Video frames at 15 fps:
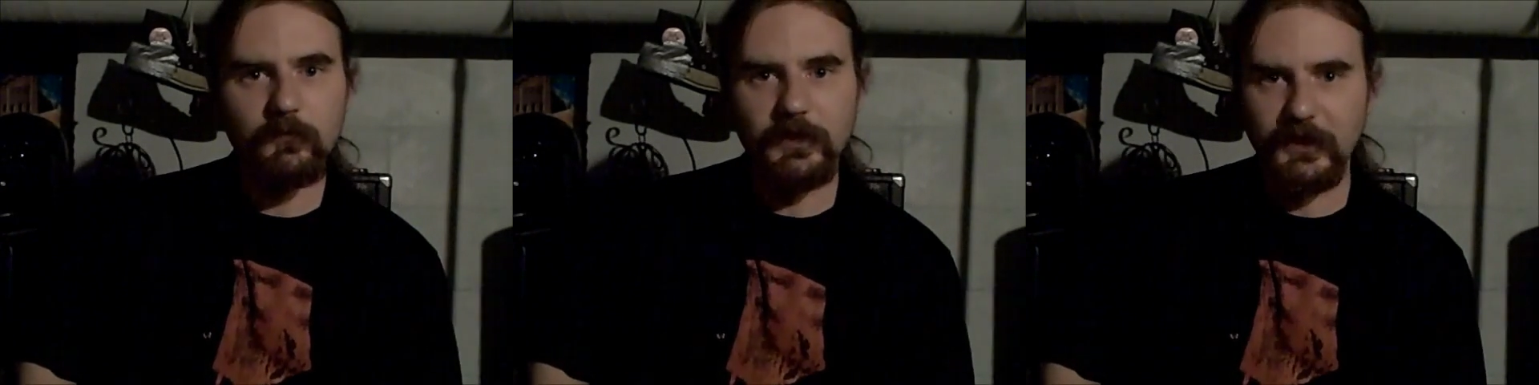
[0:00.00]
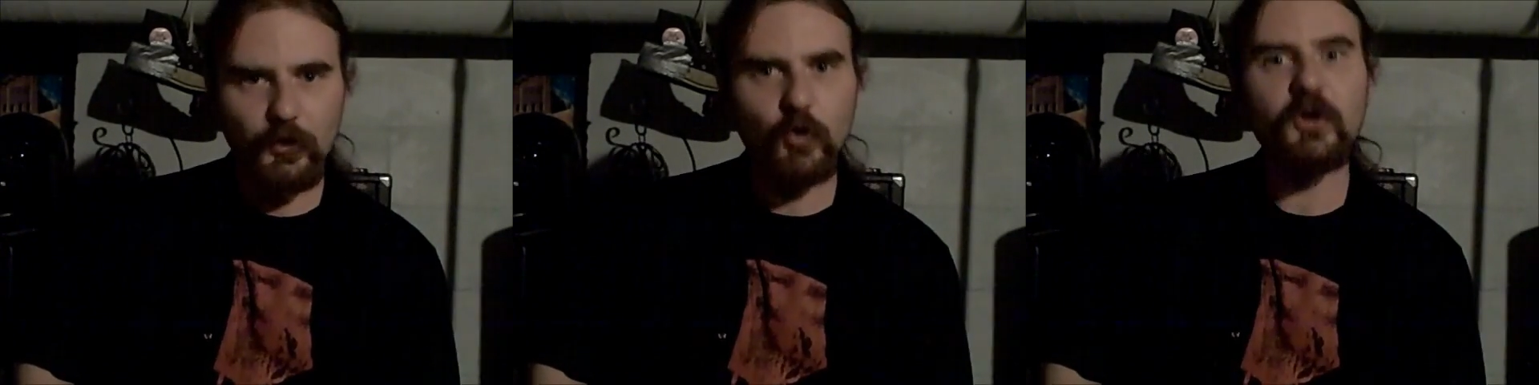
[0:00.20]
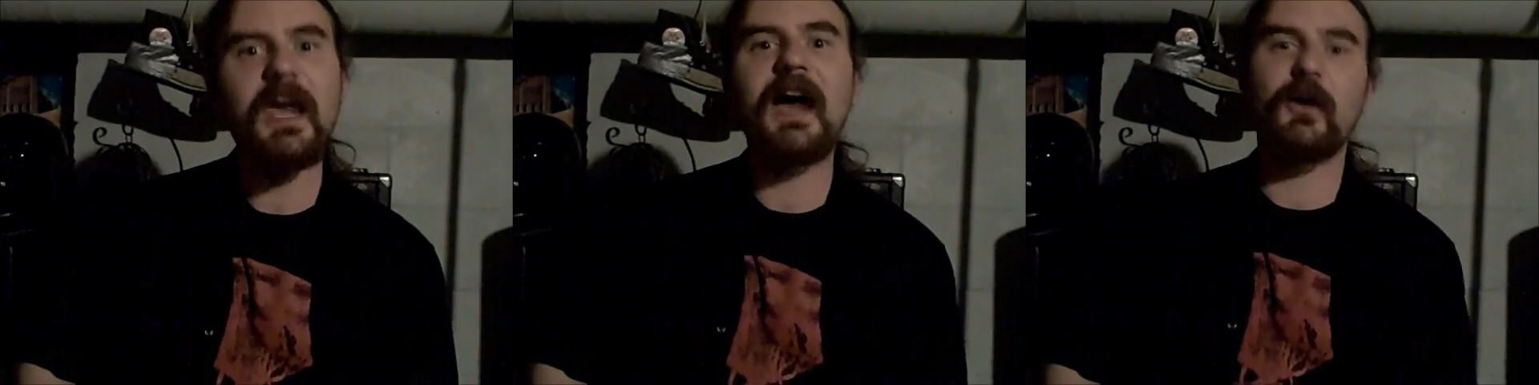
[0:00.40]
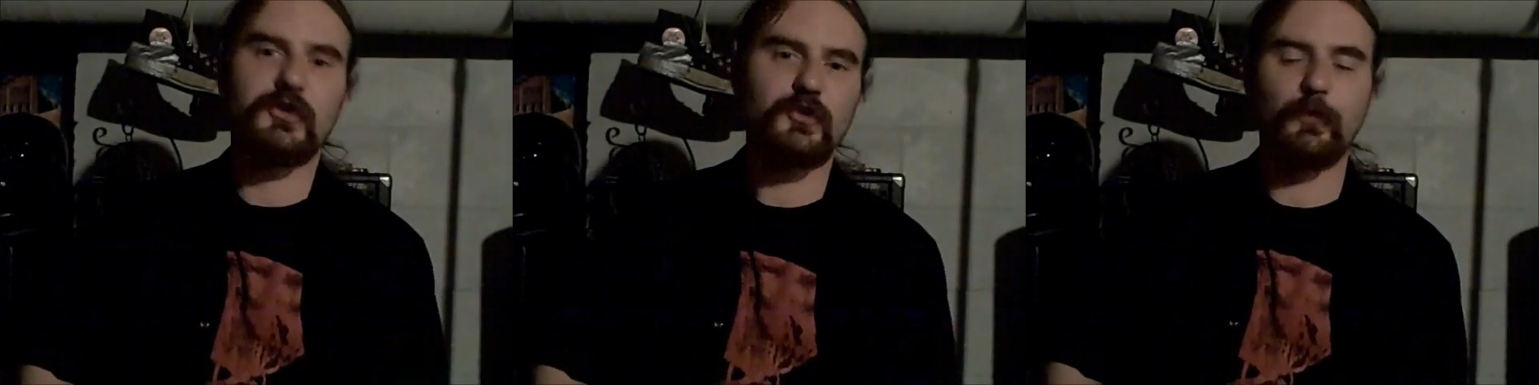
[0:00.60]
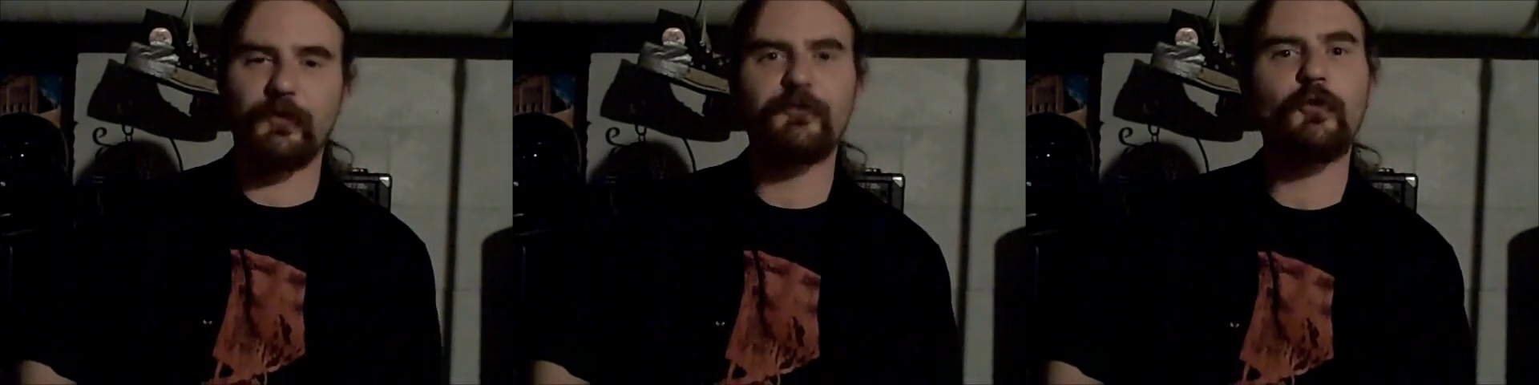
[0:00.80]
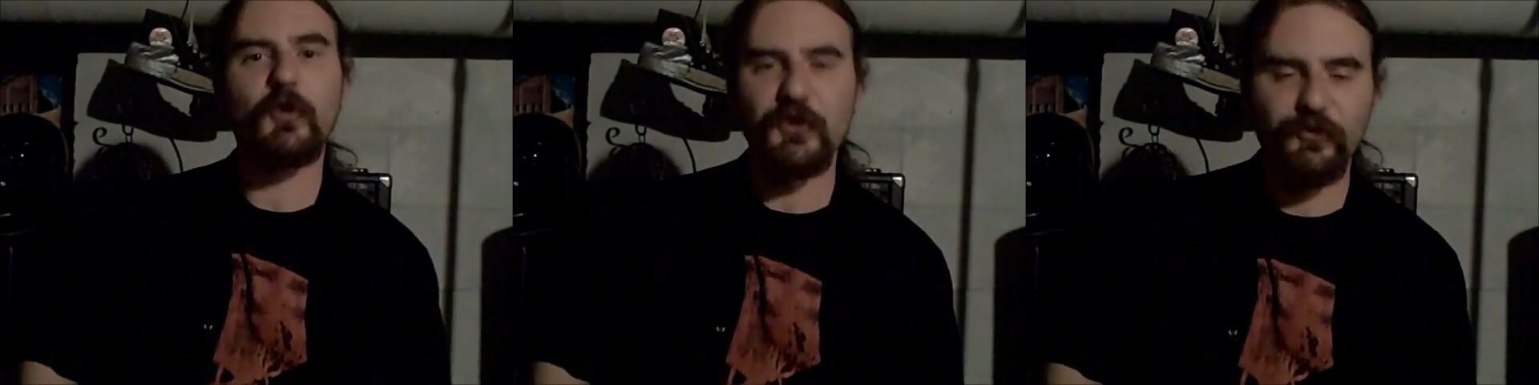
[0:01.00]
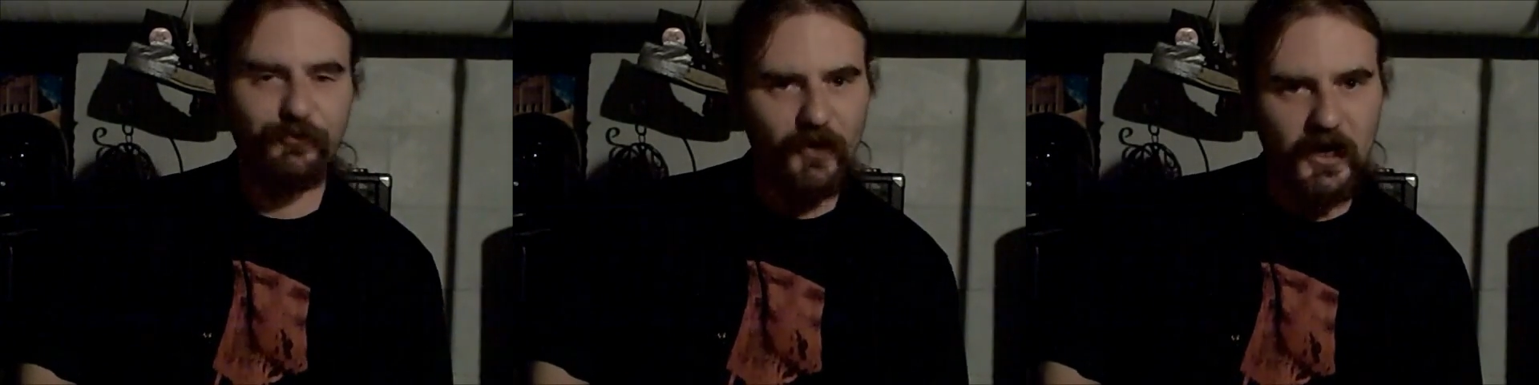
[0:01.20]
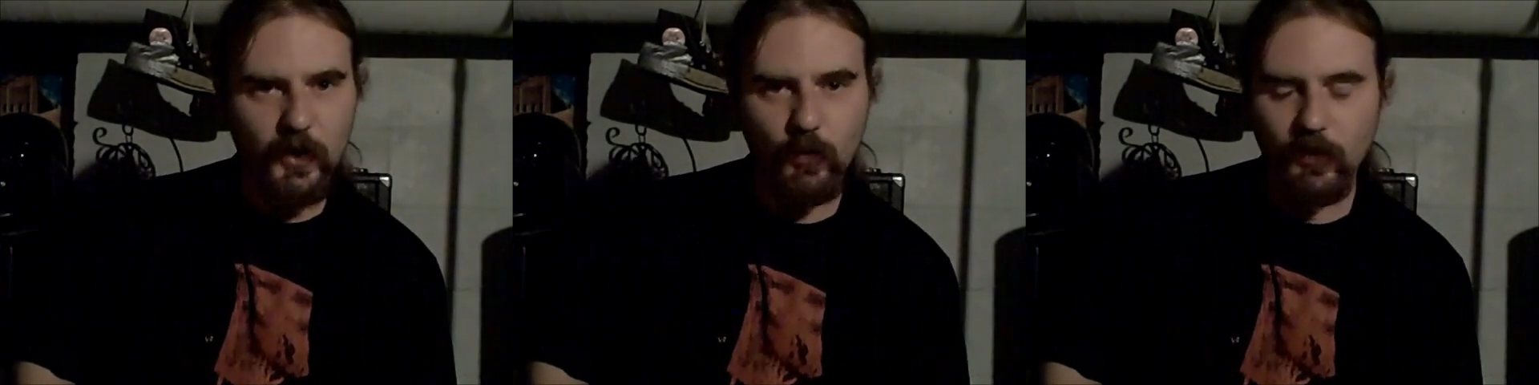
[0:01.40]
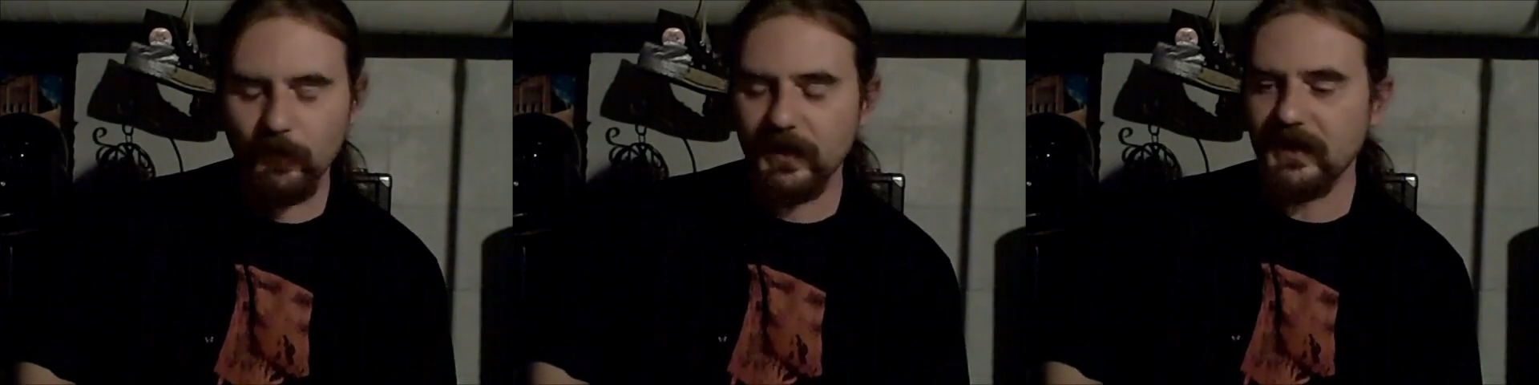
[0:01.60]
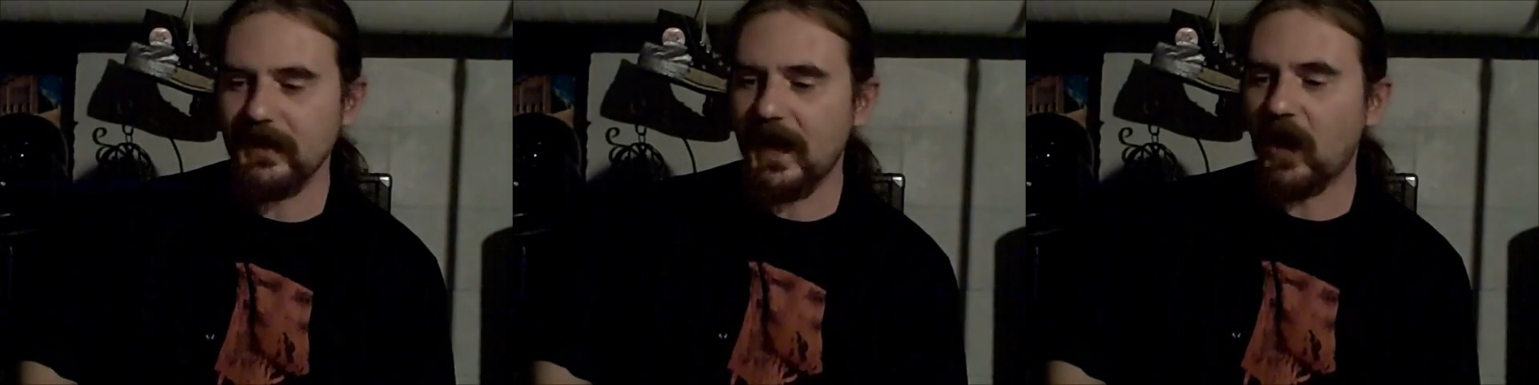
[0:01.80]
legal counsel before you fuck a woman.